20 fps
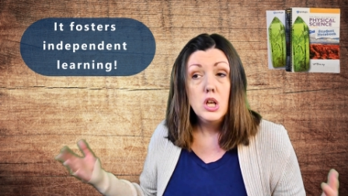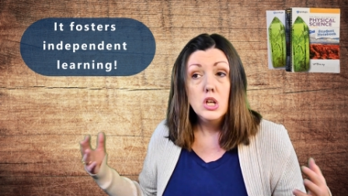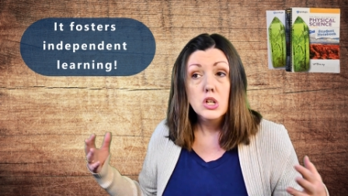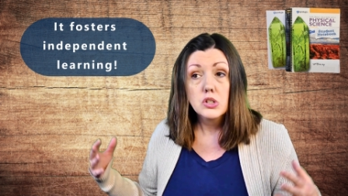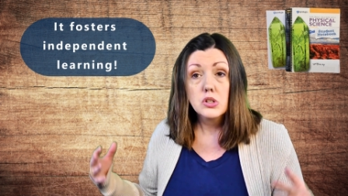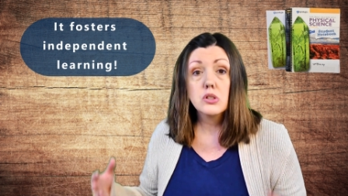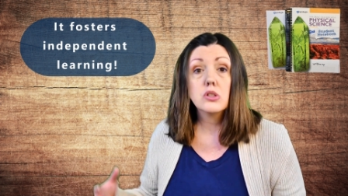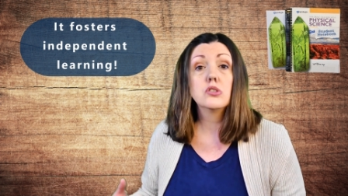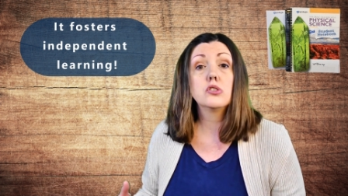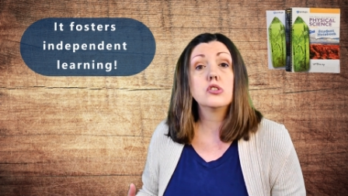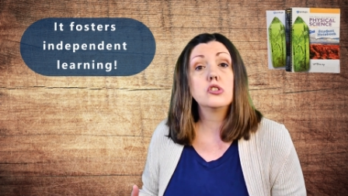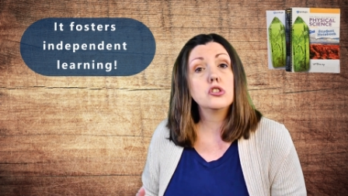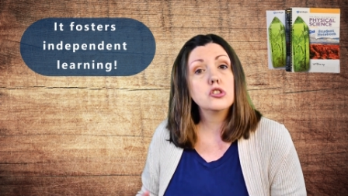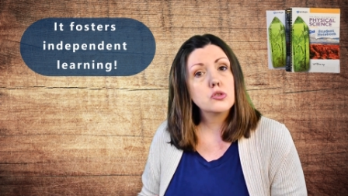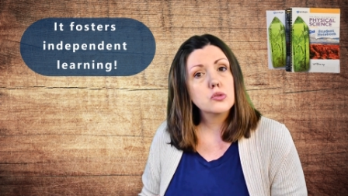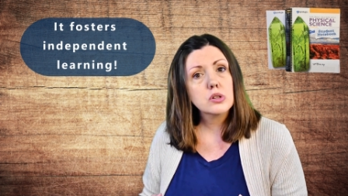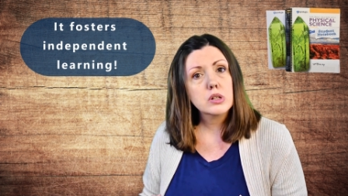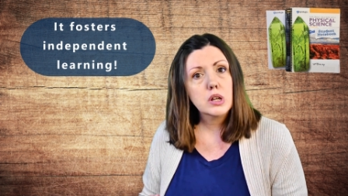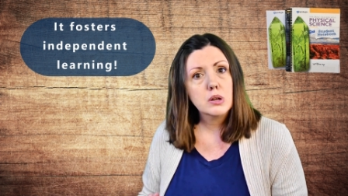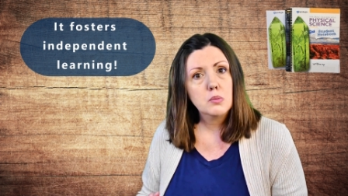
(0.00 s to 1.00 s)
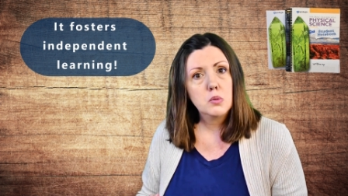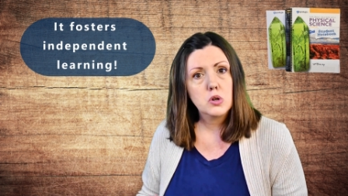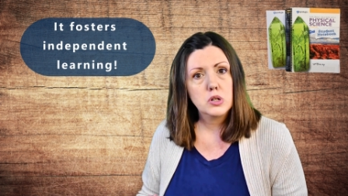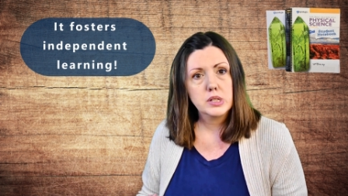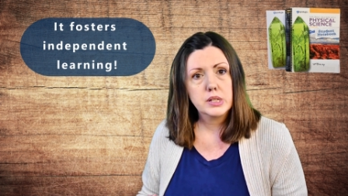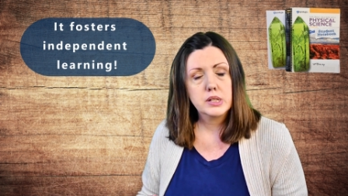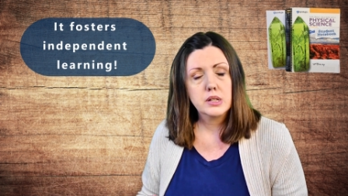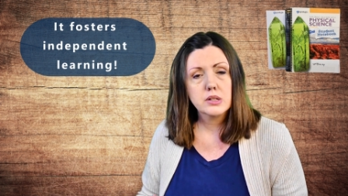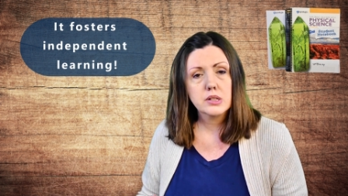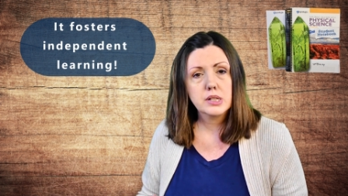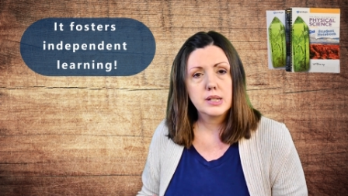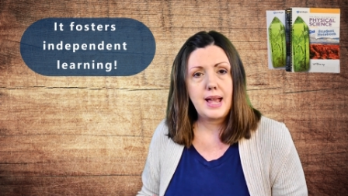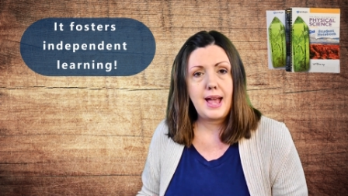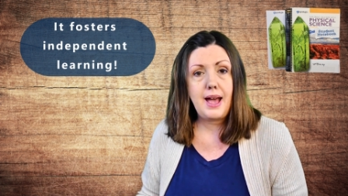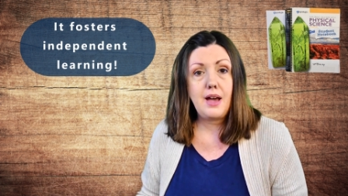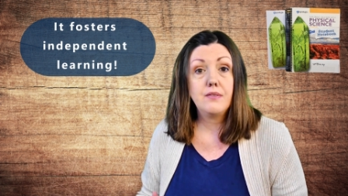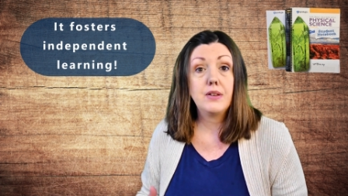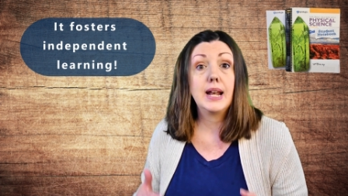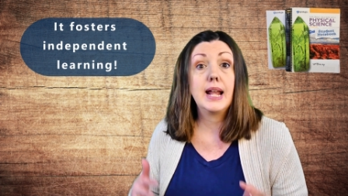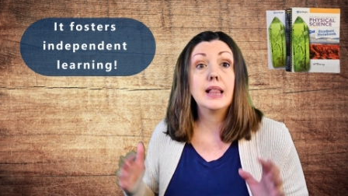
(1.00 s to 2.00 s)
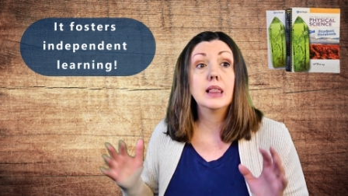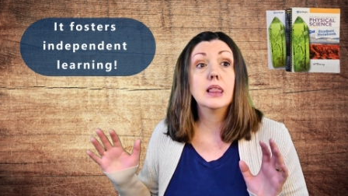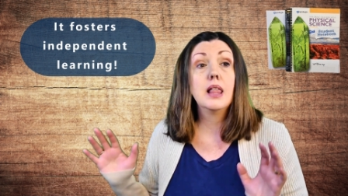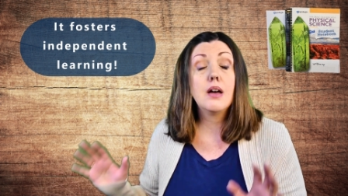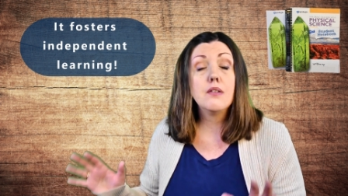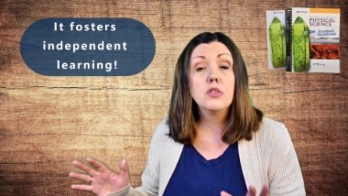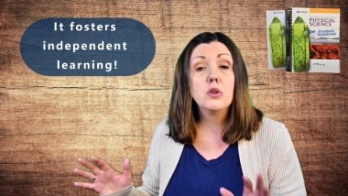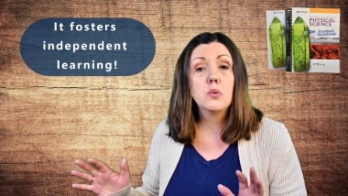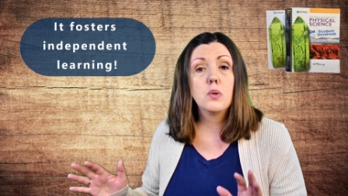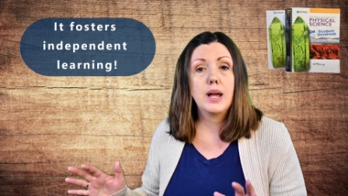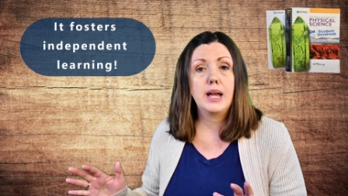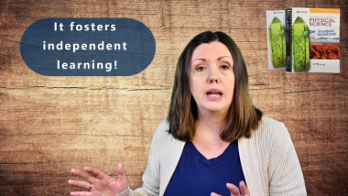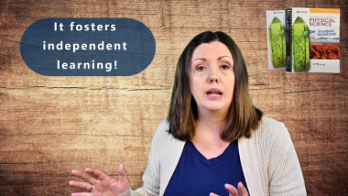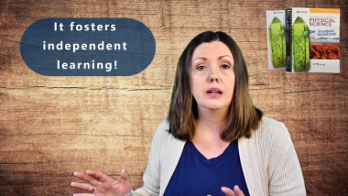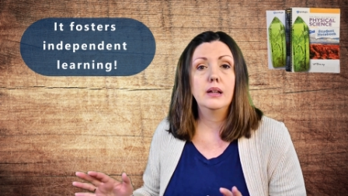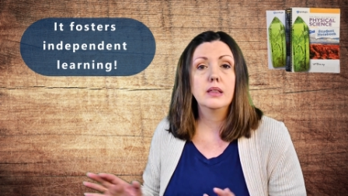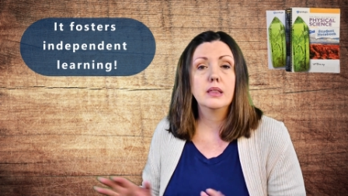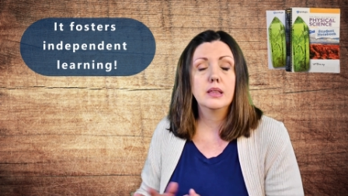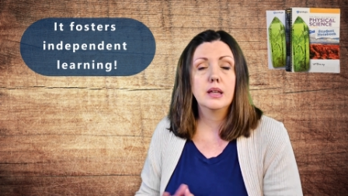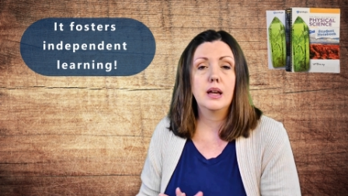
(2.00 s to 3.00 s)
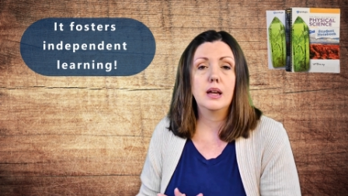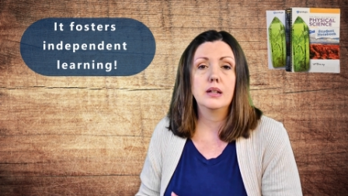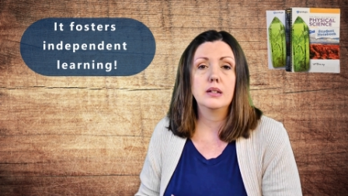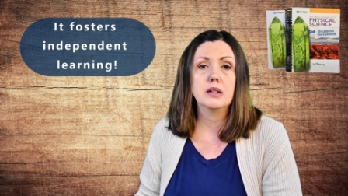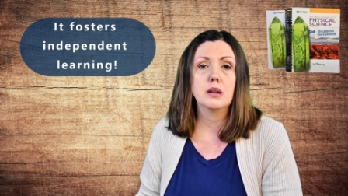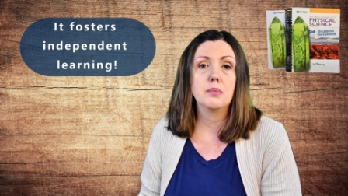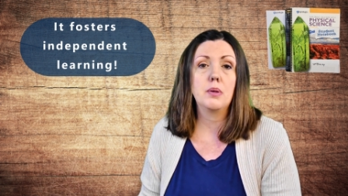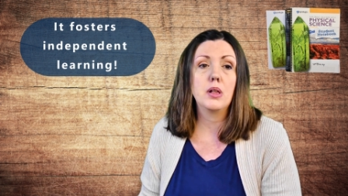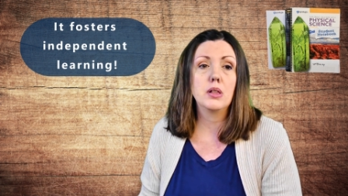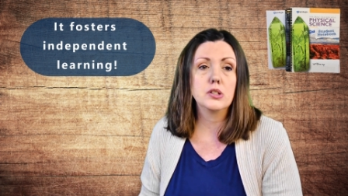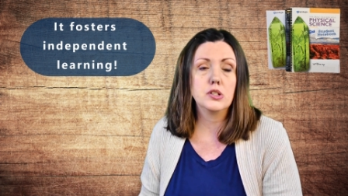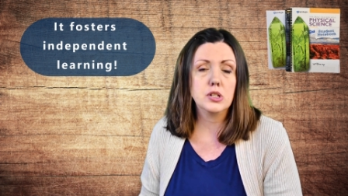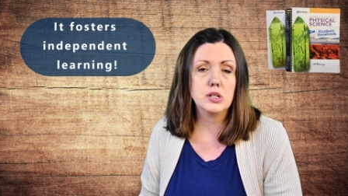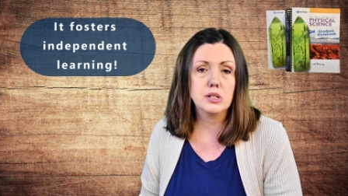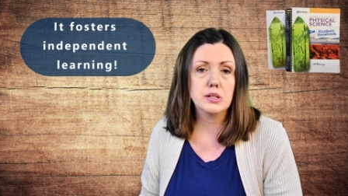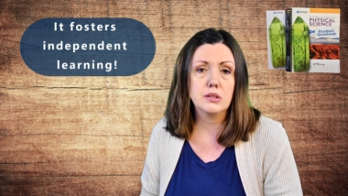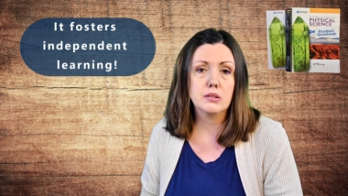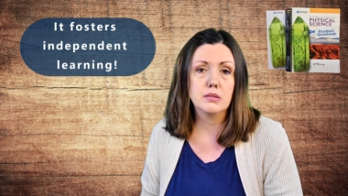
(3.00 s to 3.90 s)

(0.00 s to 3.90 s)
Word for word: So those are just really important skills to have, and I love the way that Apologia